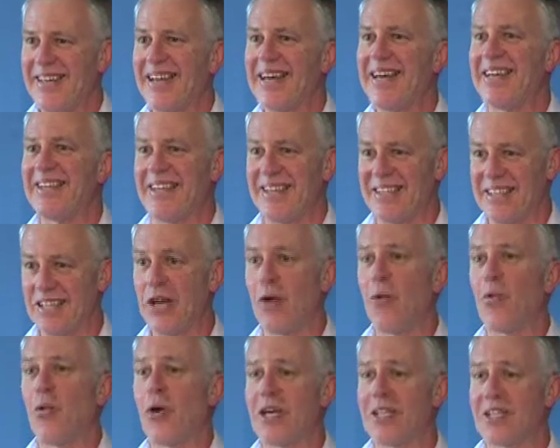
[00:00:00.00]
It is, and
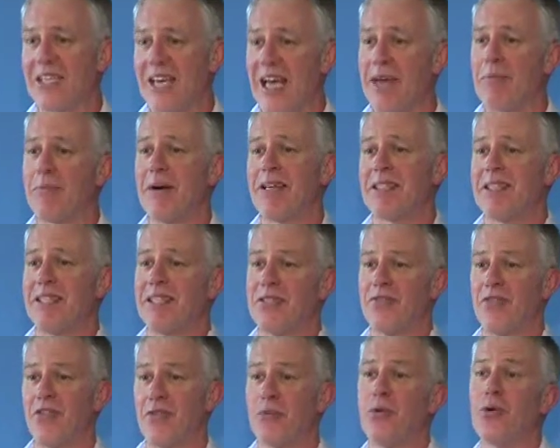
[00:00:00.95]
it works gangbusters
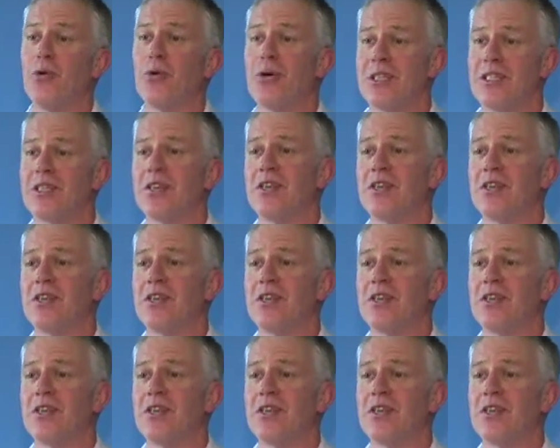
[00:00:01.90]
for boys